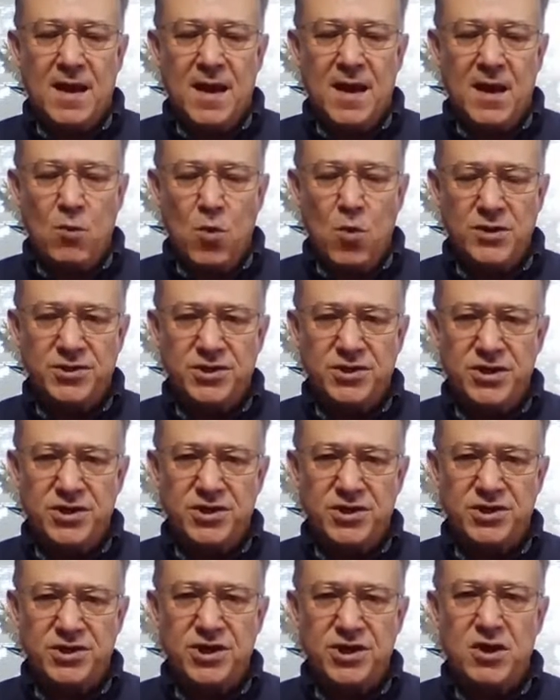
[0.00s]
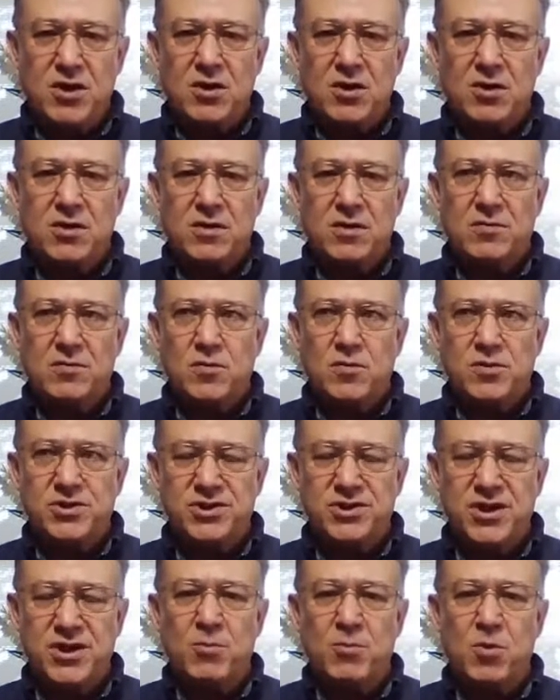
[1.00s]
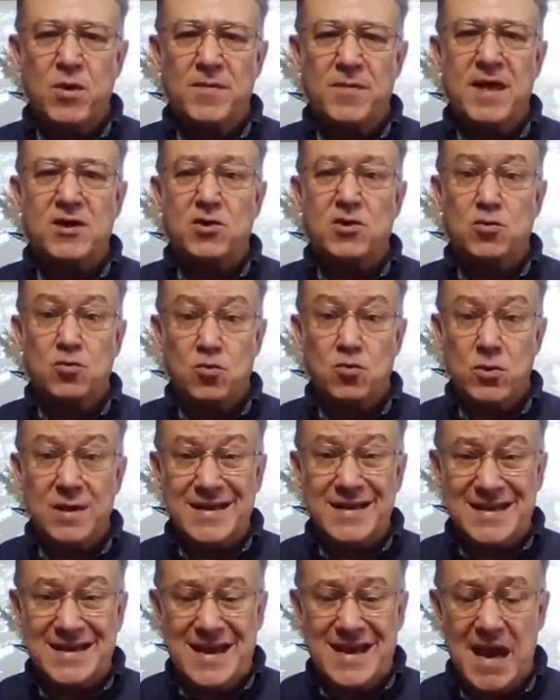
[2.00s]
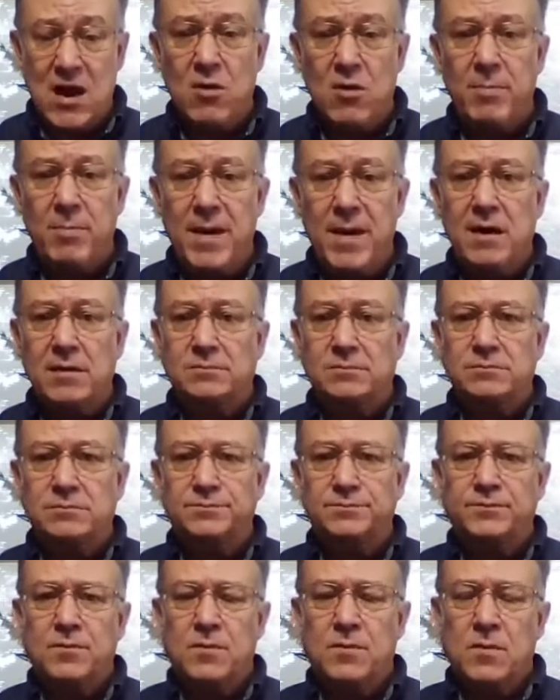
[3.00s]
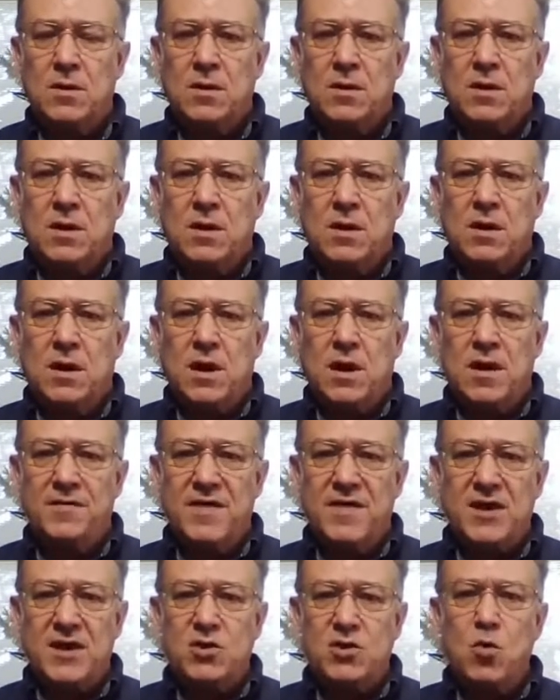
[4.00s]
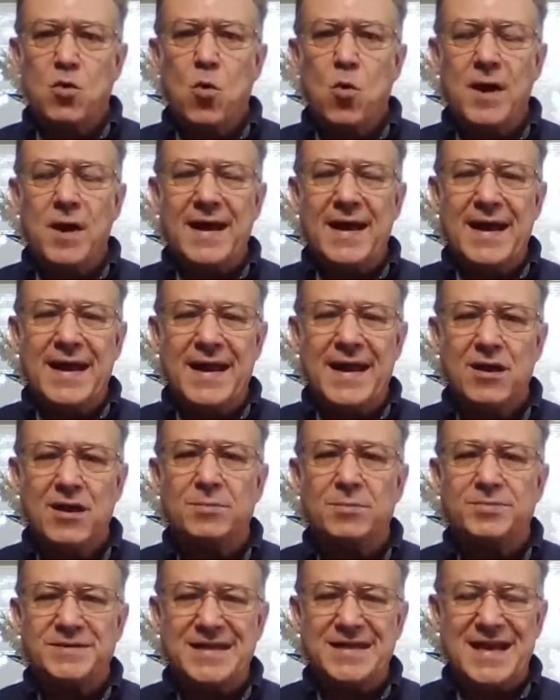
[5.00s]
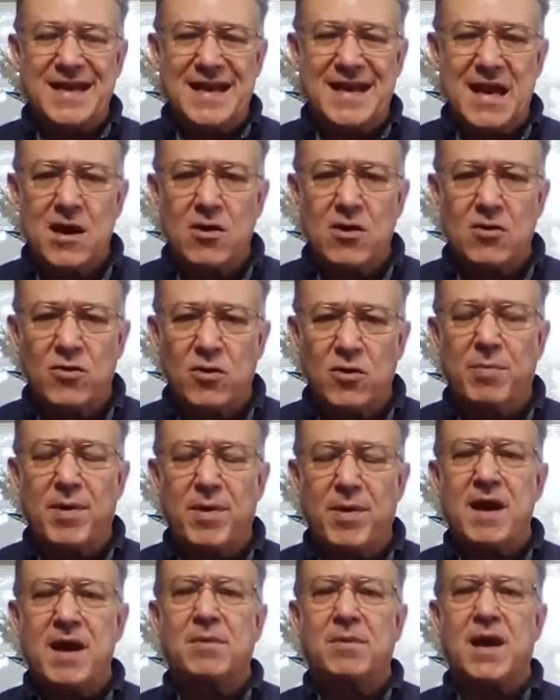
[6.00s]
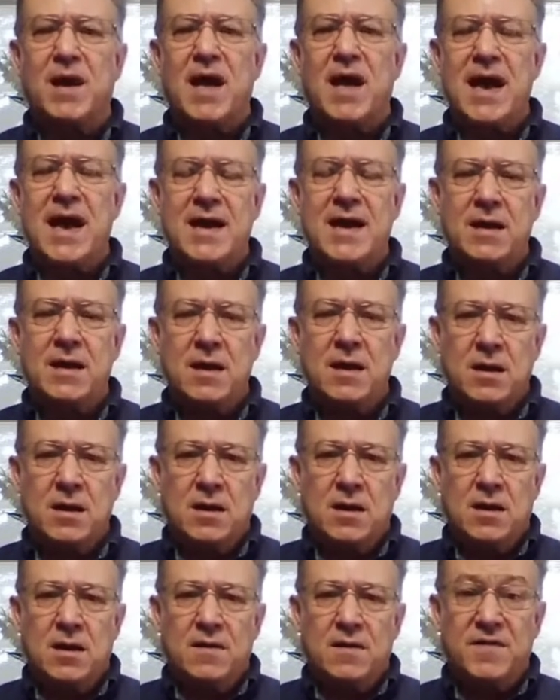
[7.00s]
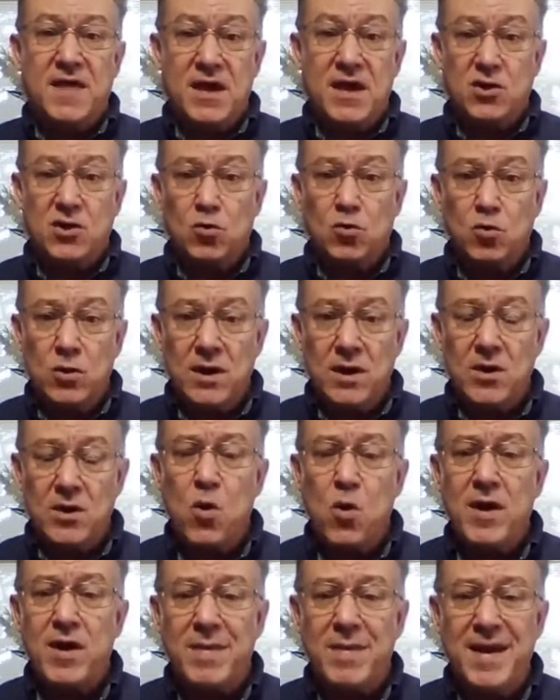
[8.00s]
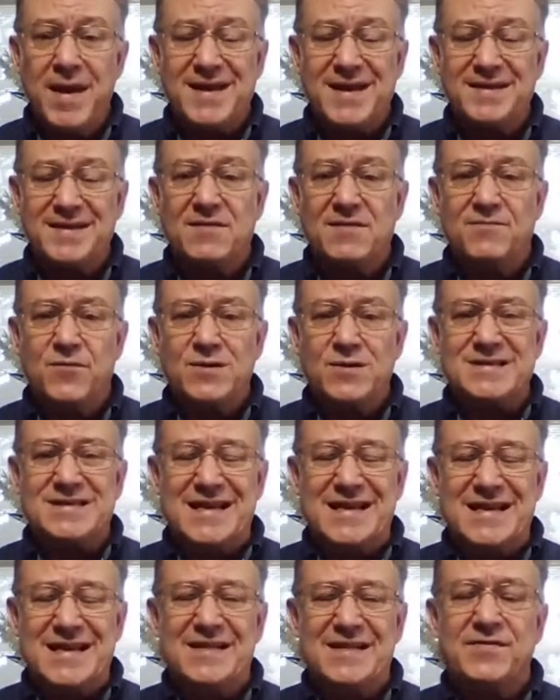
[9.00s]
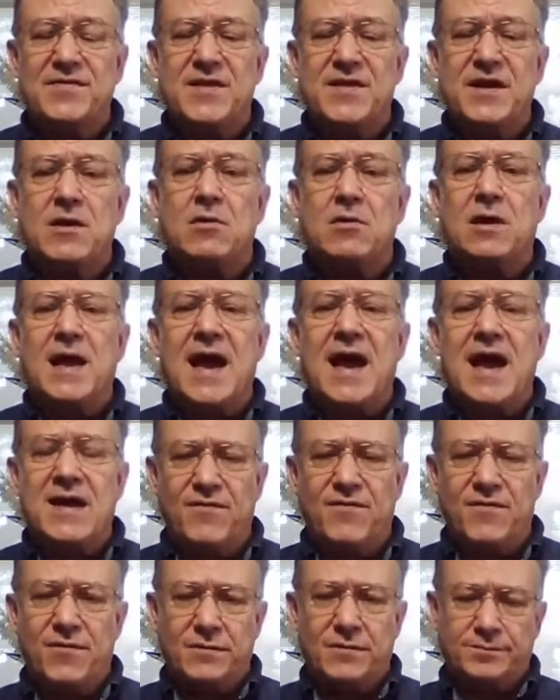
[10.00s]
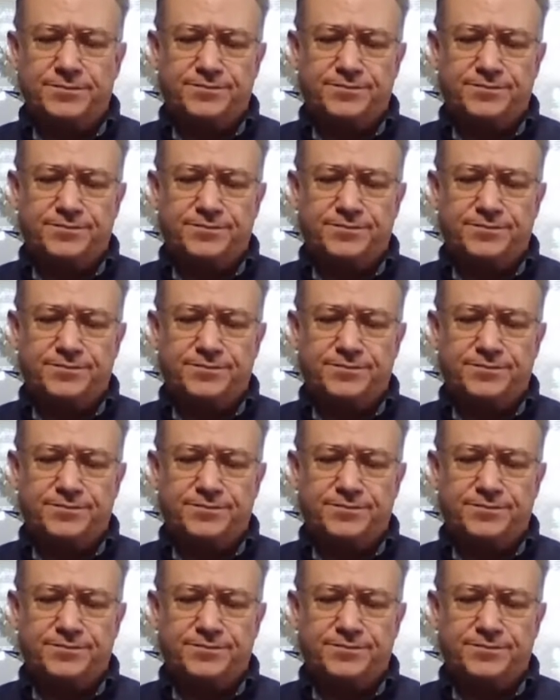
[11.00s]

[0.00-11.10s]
I want you to share it with someone that you really care about, that you want to help take care of their bottom line, that you really want to make a difference in their life.